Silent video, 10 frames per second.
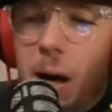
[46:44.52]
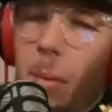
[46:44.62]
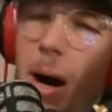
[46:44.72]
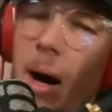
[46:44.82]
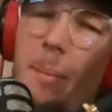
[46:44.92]

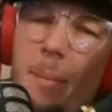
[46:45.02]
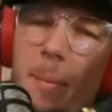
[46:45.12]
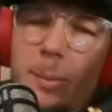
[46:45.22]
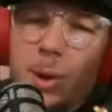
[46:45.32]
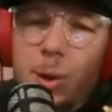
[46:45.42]
I'm
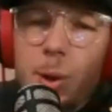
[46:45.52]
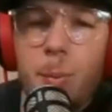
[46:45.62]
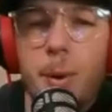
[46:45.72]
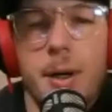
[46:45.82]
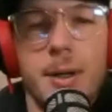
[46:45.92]

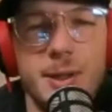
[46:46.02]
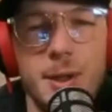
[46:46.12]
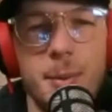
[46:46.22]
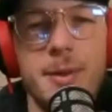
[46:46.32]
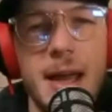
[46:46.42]
super
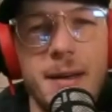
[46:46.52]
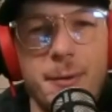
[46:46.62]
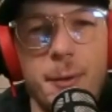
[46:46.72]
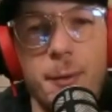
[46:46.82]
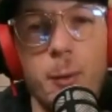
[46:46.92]
super
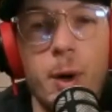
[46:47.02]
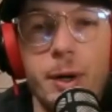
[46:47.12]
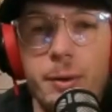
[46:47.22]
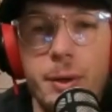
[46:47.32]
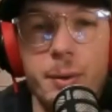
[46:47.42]
thankful for what
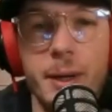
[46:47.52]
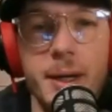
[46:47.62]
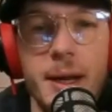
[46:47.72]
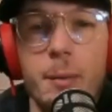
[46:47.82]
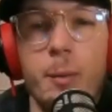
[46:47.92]
you're
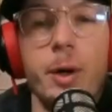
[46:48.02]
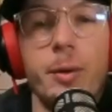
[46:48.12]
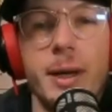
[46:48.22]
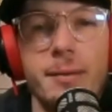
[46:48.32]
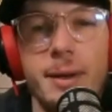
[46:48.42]
doing and what you're
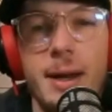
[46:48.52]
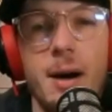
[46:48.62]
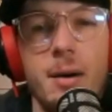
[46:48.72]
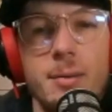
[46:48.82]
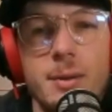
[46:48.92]
giving
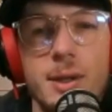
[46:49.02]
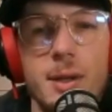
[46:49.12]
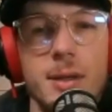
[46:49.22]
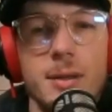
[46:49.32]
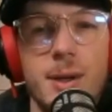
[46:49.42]
out
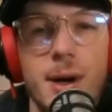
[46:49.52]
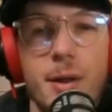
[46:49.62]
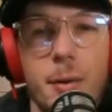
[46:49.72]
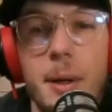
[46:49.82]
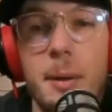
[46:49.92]
to
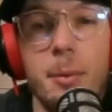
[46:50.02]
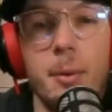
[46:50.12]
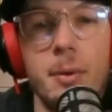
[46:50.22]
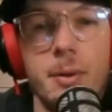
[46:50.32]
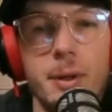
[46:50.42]
other people.